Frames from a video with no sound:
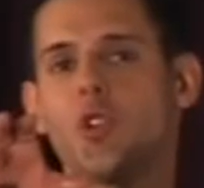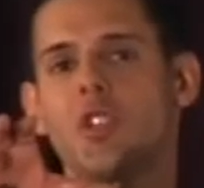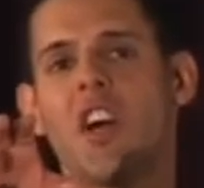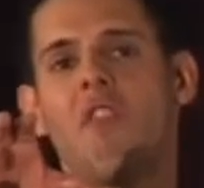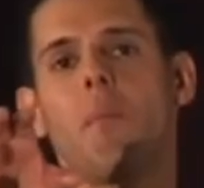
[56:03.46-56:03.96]

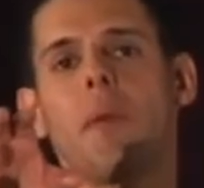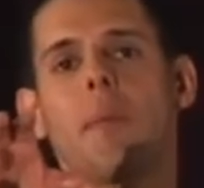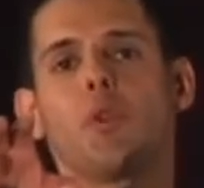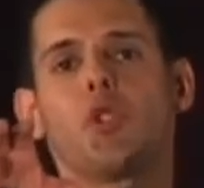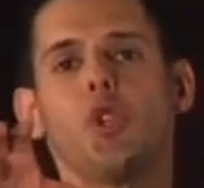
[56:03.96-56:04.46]
yourself in
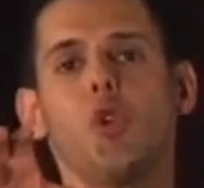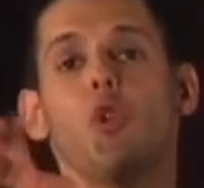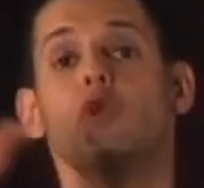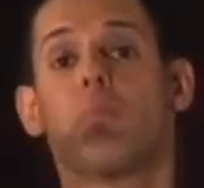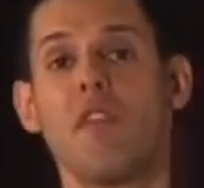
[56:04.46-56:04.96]
people's
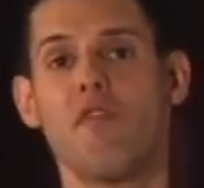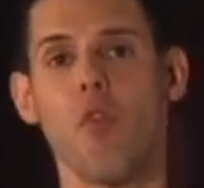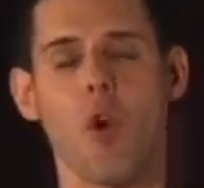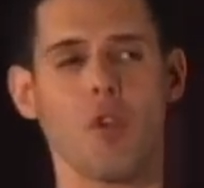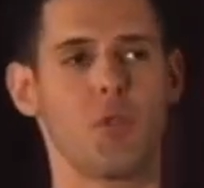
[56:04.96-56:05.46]
shoes
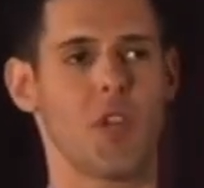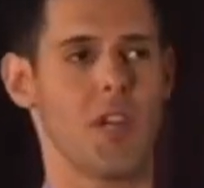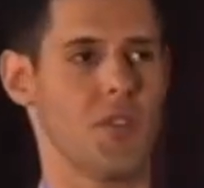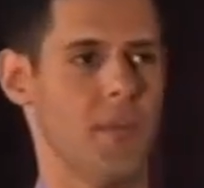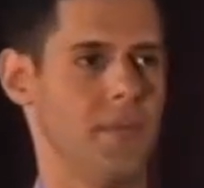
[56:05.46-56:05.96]
before you
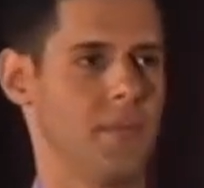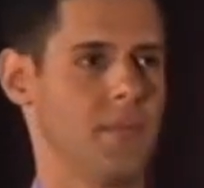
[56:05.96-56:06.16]
judge them.